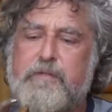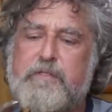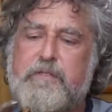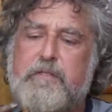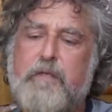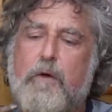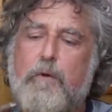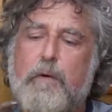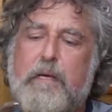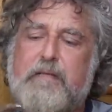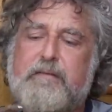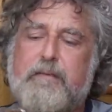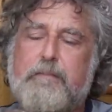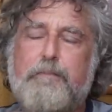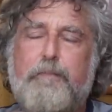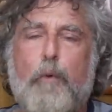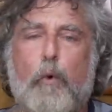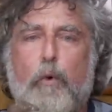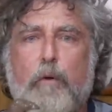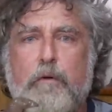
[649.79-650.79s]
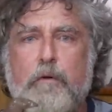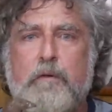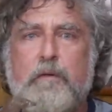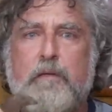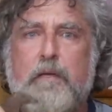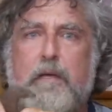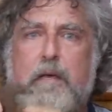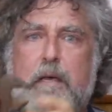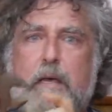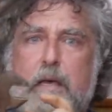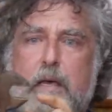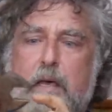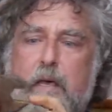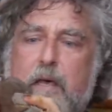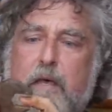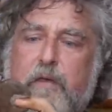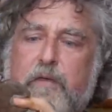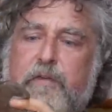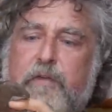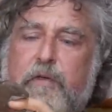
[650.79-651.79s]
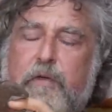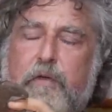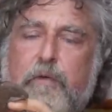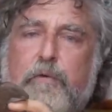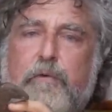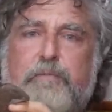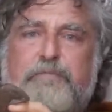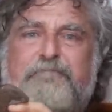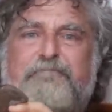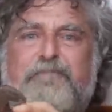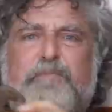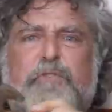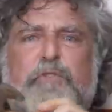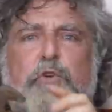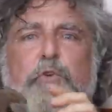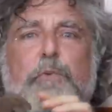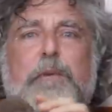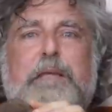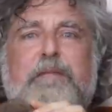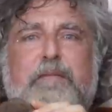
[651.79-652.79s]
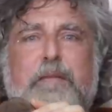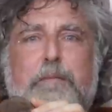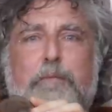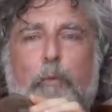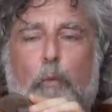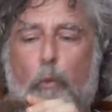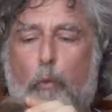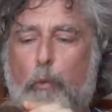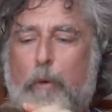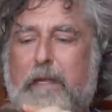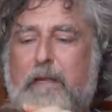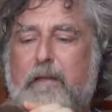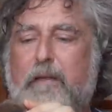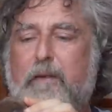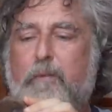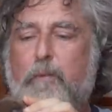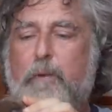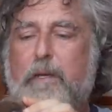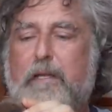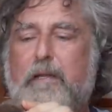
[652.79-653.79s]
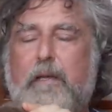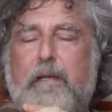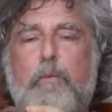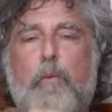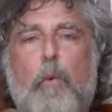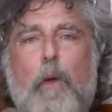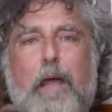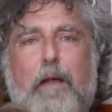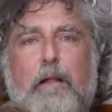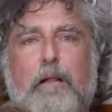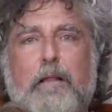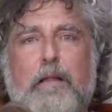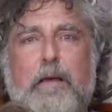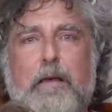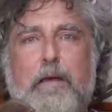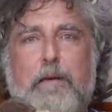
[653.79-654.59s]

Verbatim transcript: So it's important to treat them really, really well.